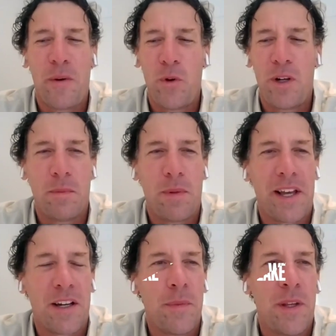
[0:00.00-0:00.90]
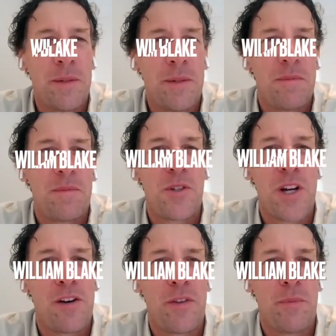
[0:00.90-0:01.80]
I'm William Blake. I'm the
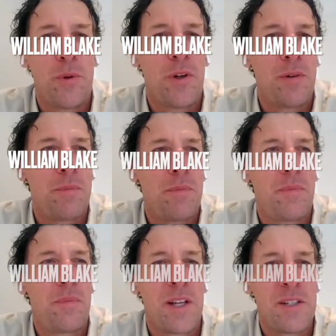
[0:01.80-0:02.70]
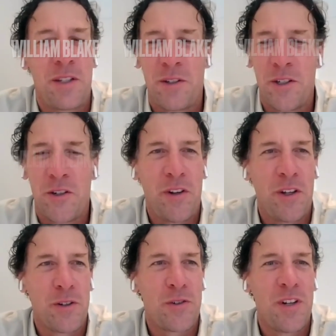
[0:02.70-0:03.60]
chair of the Board of Plastic Surgery in
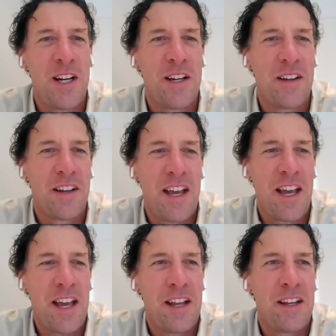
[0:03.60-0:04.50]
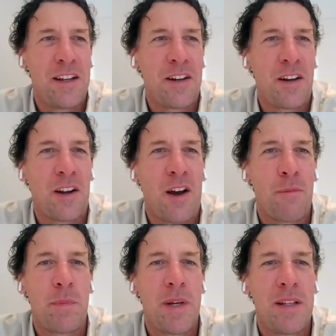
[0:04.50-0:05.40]
Australia, and I
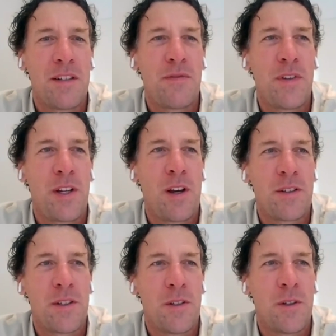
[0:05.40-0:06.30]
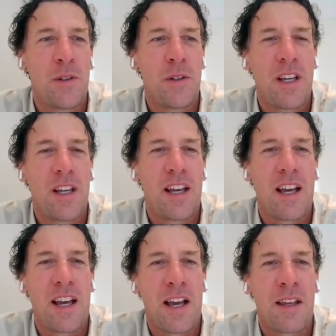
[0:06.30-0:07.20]
prepared this video to
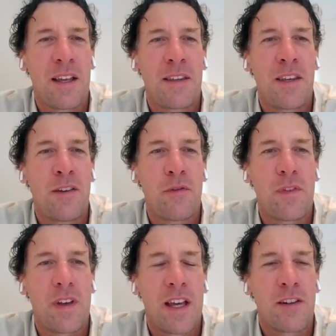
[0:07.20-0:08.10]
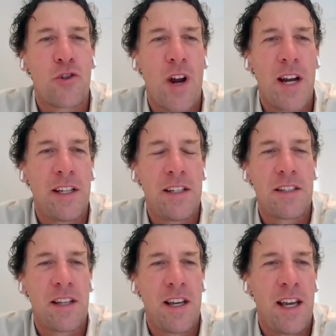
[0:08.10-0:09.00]
give trainees
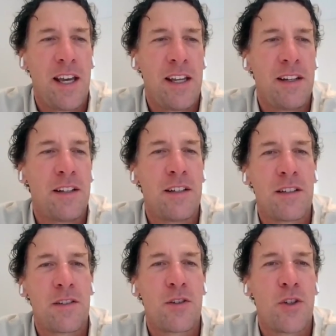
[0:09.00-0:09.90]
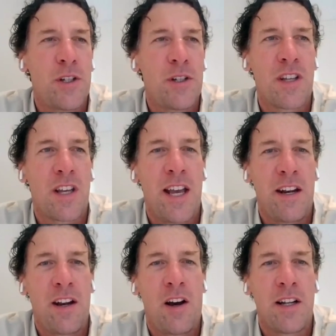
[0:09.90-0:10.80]
and surgeons
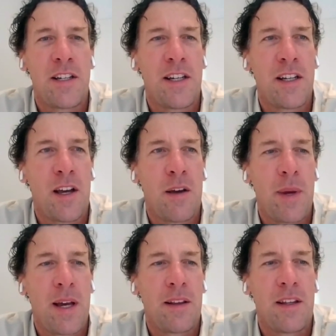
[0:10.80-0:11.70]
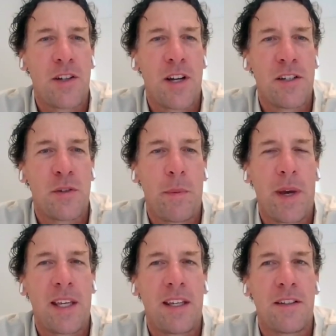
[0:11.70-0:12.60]
an idea about the changes we're
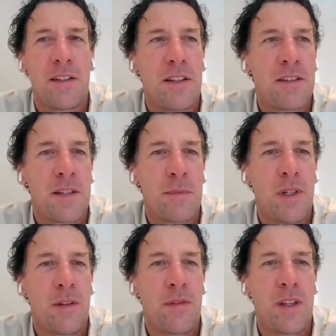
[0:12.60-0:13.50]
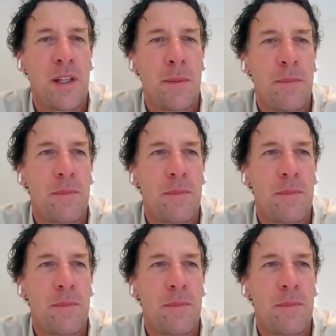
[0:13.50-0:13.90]
making to the assessment of the